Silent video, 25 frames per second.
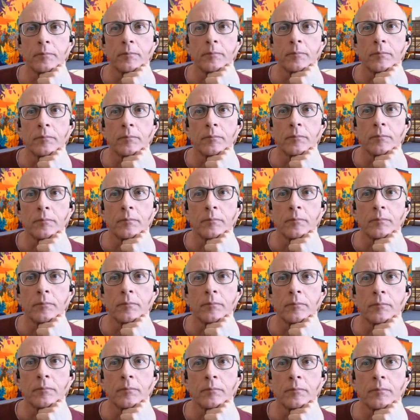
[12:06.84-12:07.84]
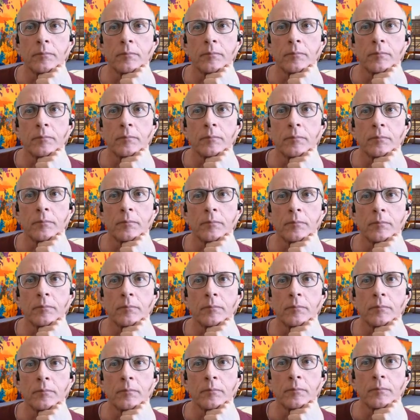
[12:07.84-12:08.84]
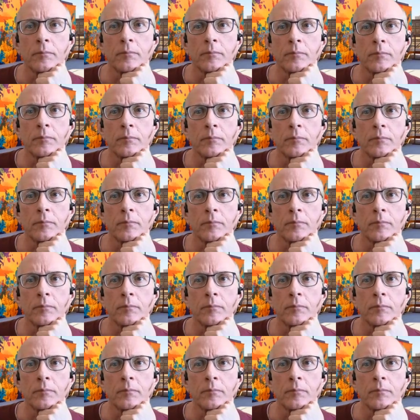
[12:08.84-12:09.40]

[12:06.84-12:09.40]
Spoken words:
The person shown says nothing.